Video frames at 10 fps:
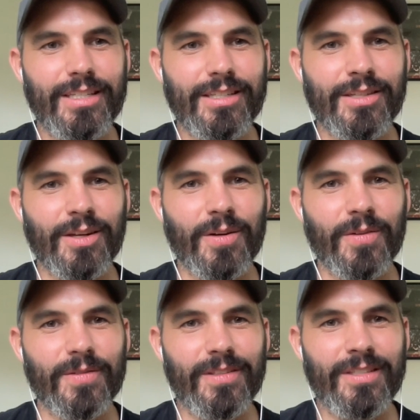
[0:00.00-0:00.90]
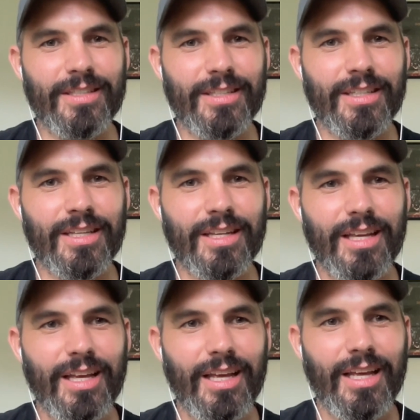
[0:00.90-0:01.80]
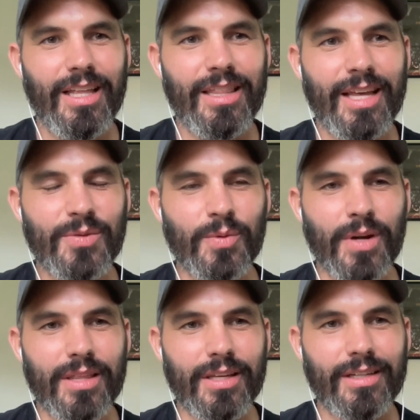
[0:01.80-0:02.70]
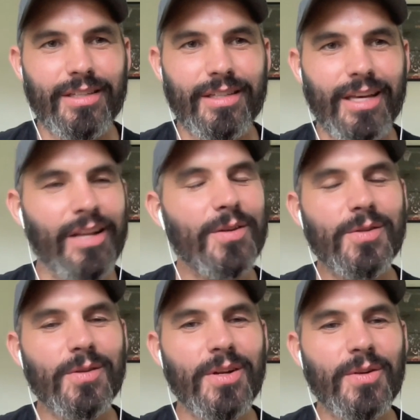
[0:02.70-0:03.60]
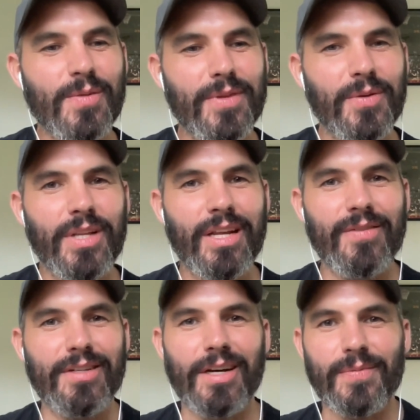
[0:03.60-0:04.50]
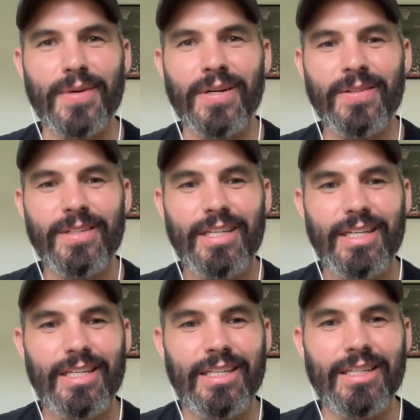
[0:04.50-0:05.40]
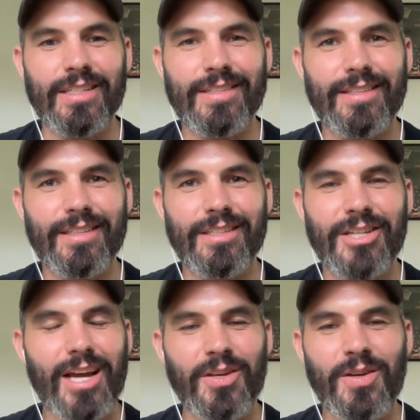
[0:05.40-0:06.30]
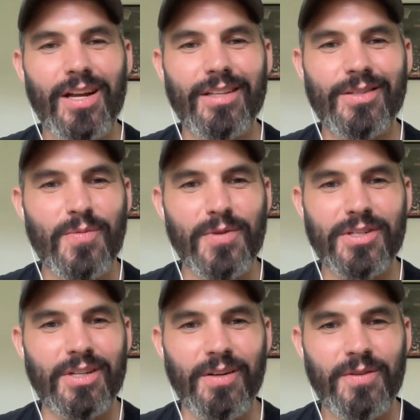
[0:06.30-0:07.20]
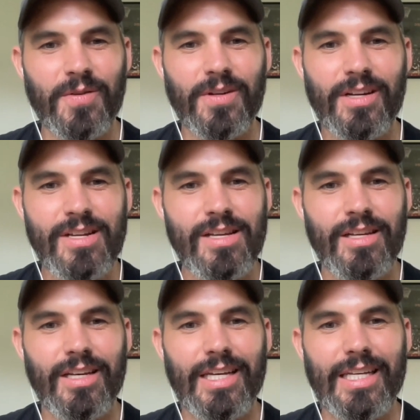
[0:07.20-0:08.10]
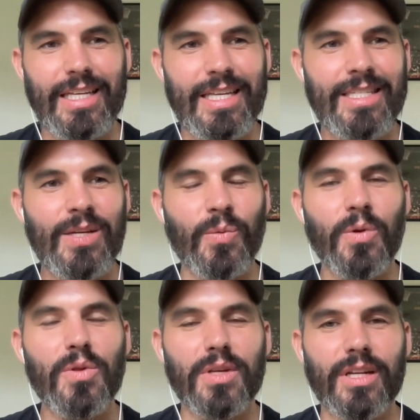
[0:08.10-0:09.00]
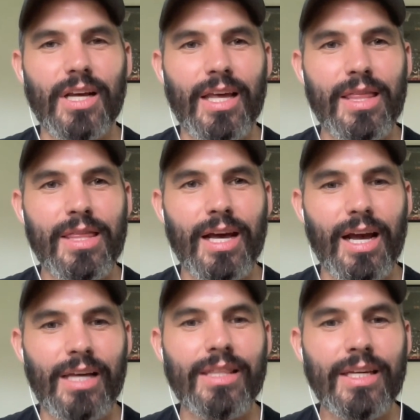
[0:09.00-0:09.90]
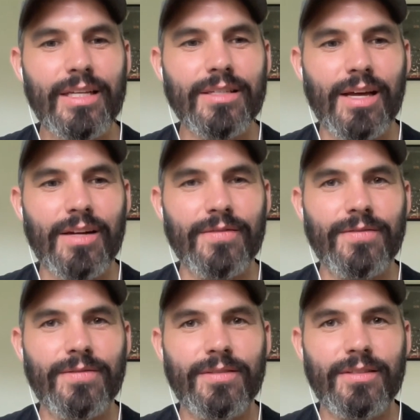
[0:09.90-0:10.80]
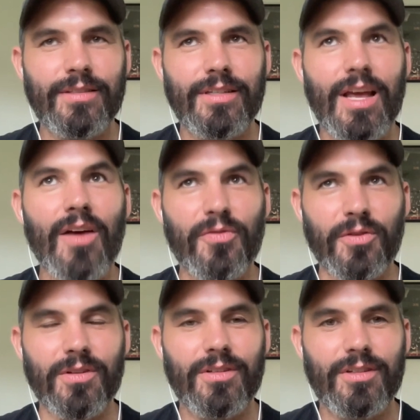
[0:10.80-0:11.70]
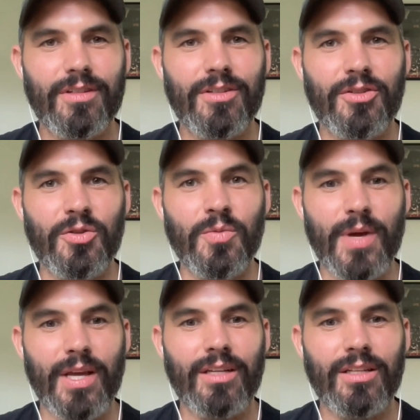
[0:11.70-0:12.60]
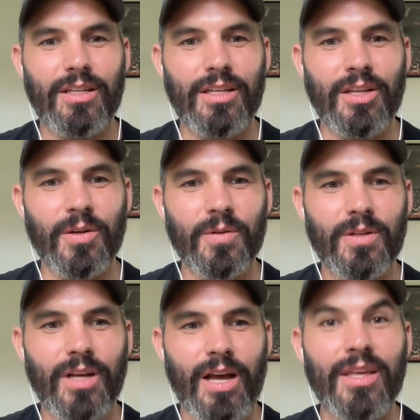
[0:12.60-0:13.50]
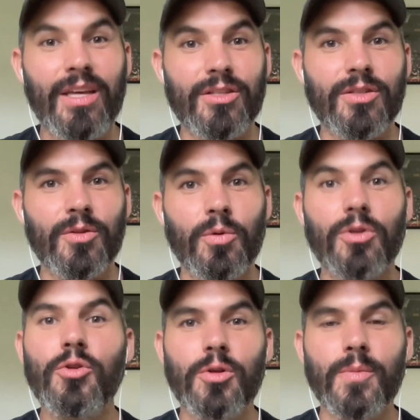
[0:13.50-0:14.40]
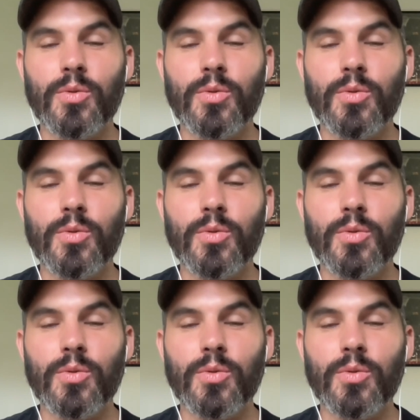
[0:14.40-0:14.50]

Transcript: So that's what I think. And also, something we didn't even talk about is, Jacky, you got so much stuff going on. Is it worth it? I think it's a lot of effort to make, I think it's YouTube is